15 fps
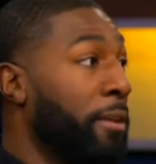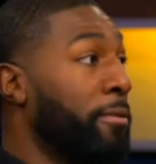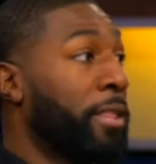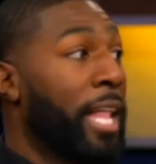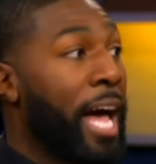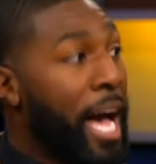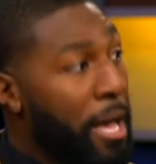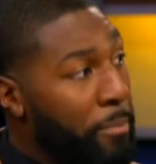
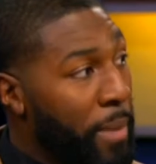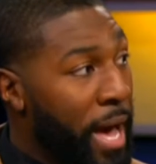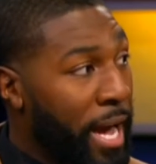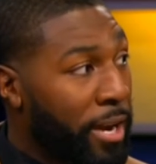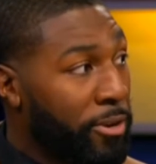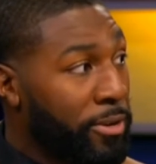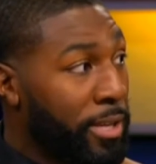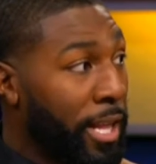
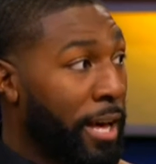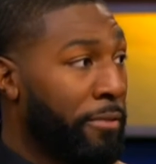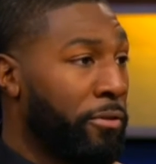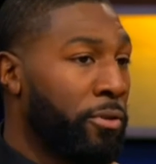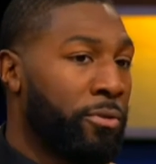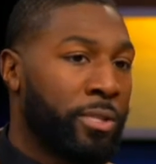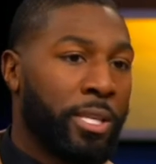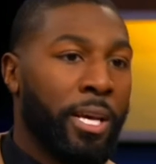linebacker
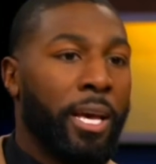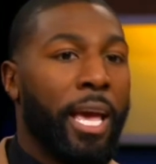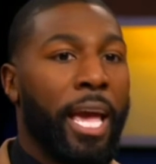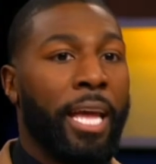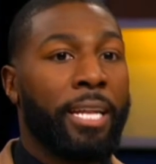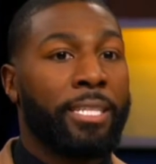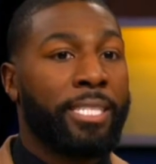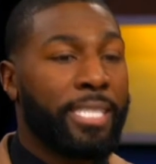levels,
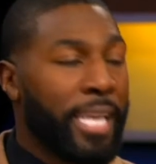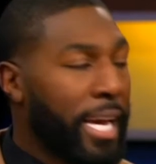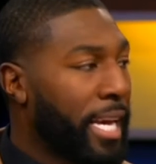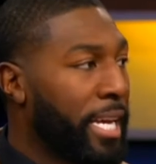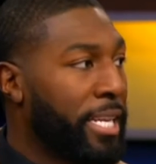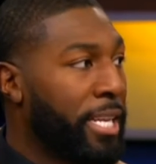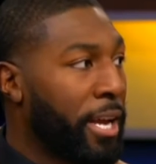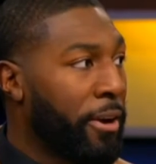and
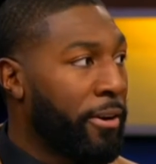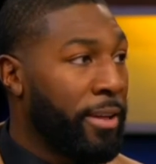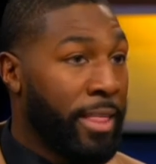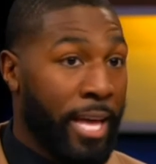secondary